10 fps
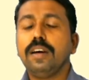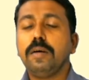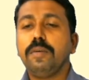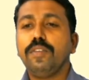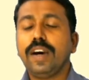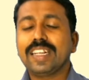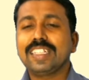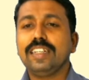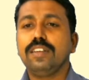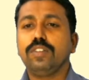
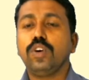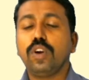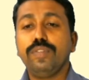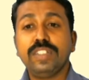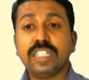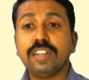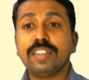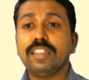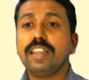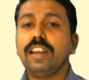workers or officials
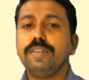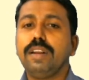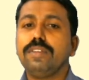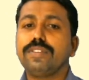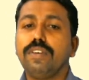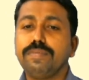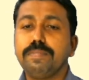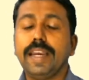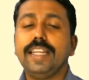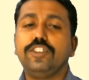in the levels of
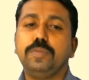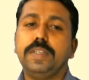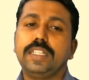management.